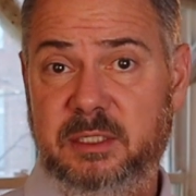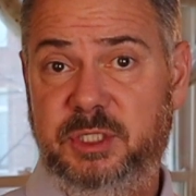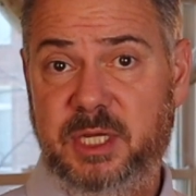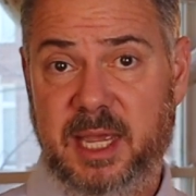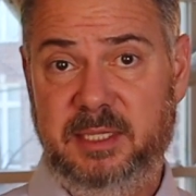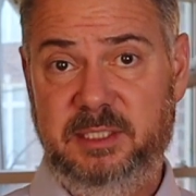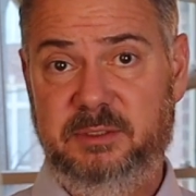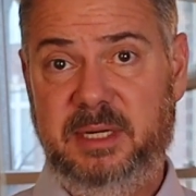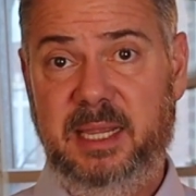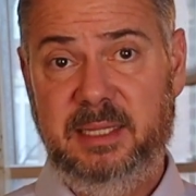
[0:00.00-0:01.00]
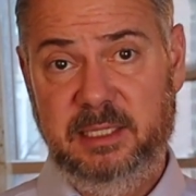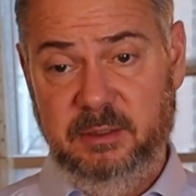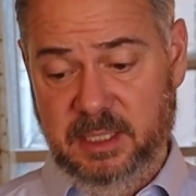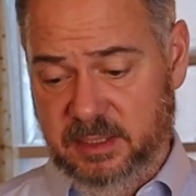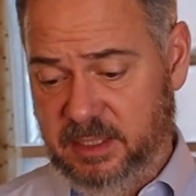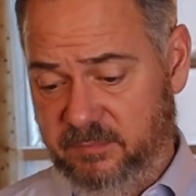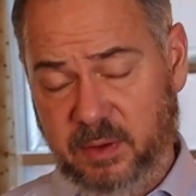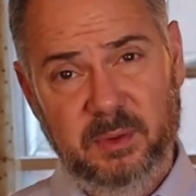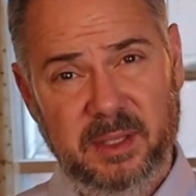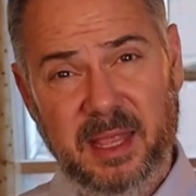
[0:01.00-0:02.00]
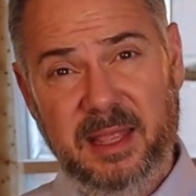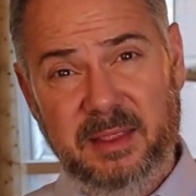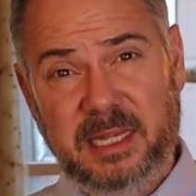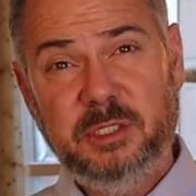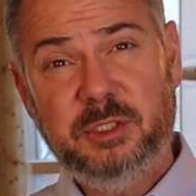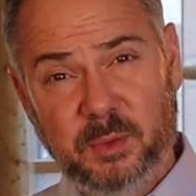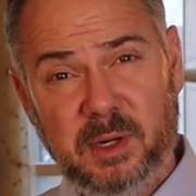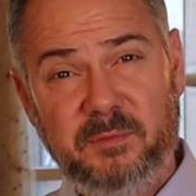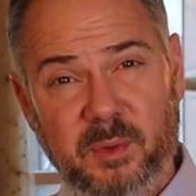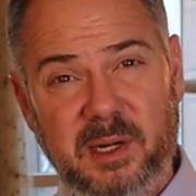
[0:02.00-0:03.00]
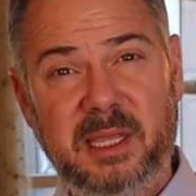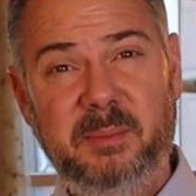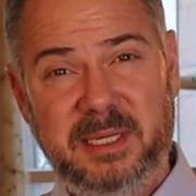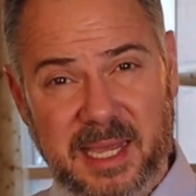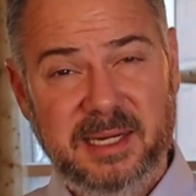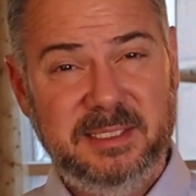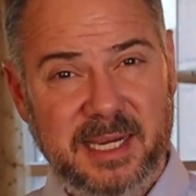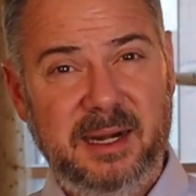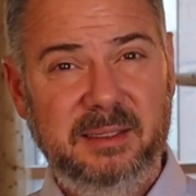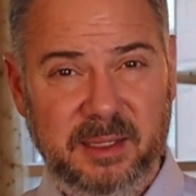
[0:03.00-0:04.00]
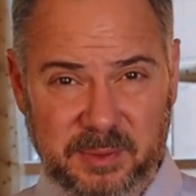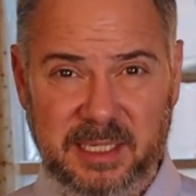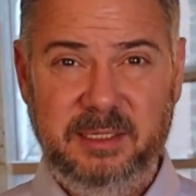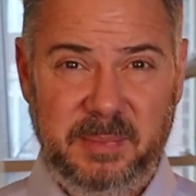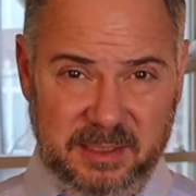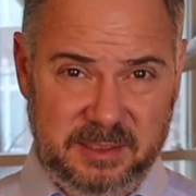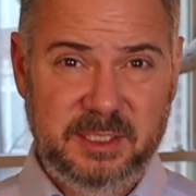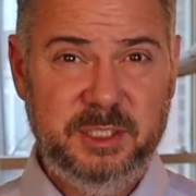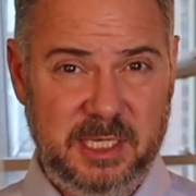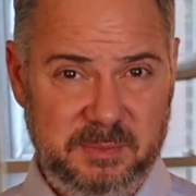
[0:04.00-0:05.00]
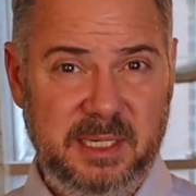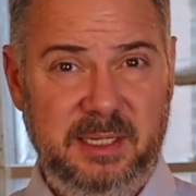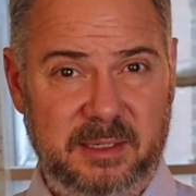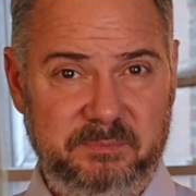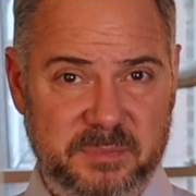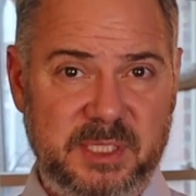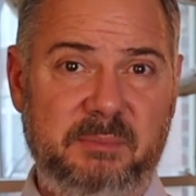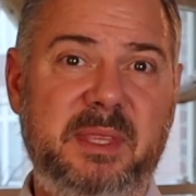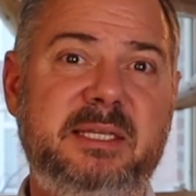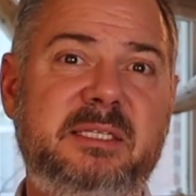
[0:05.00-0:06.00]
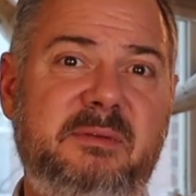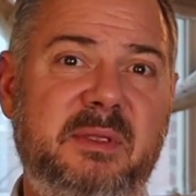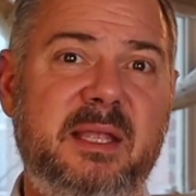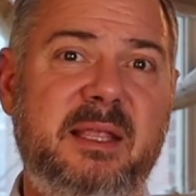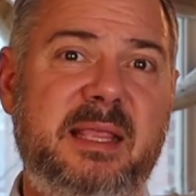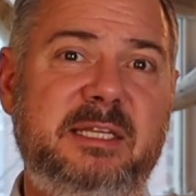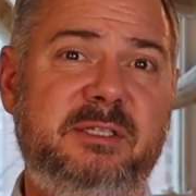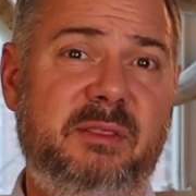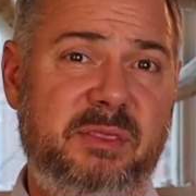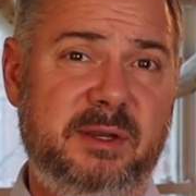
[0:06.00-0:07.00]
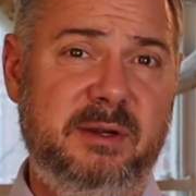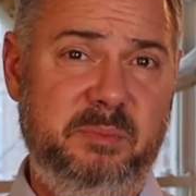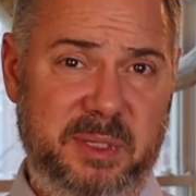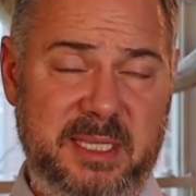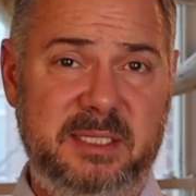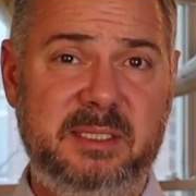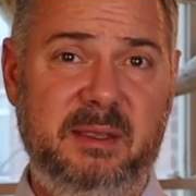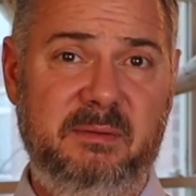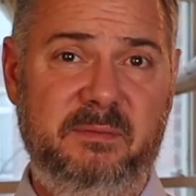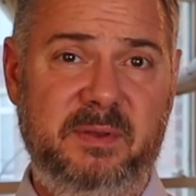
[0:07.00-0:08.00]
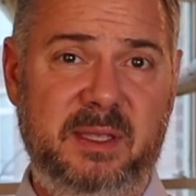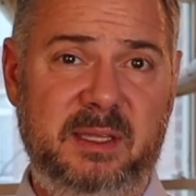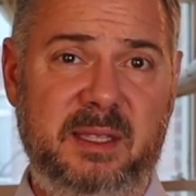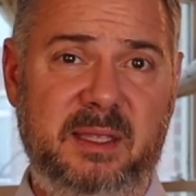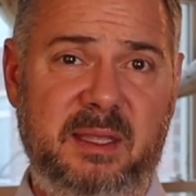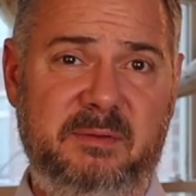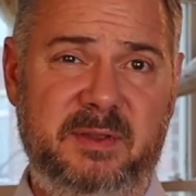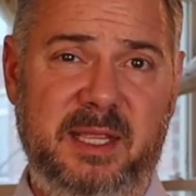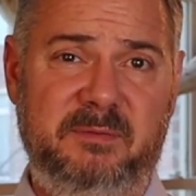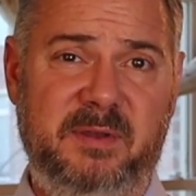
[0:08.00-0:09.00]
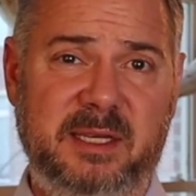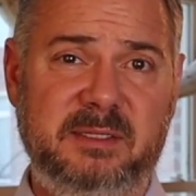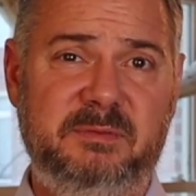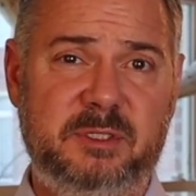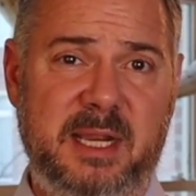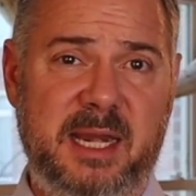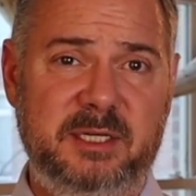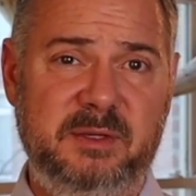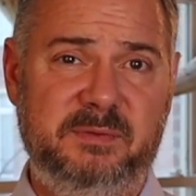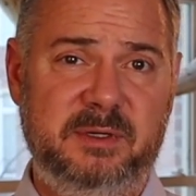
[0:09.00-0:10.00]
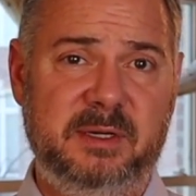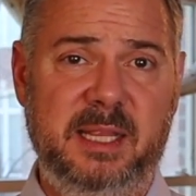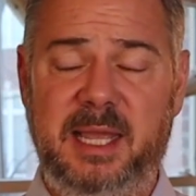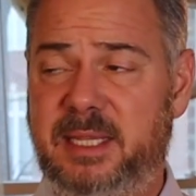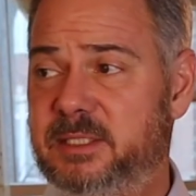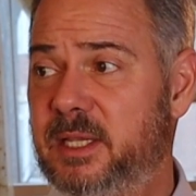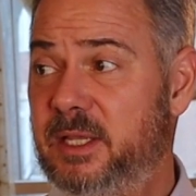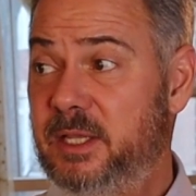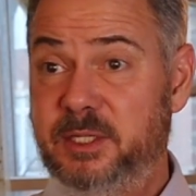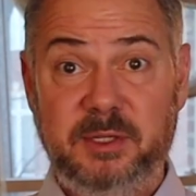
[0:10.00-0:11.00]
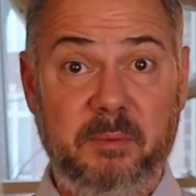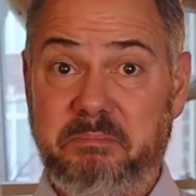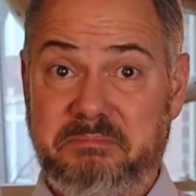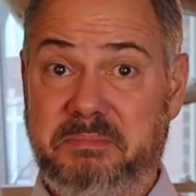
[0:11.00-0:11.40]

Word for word: adjust, right? Like you can identify, well, that's sort of working, but not entirely. We need to make this adjustment here. So that's the that's the third piece of uh, of an effective strategy for your clients. So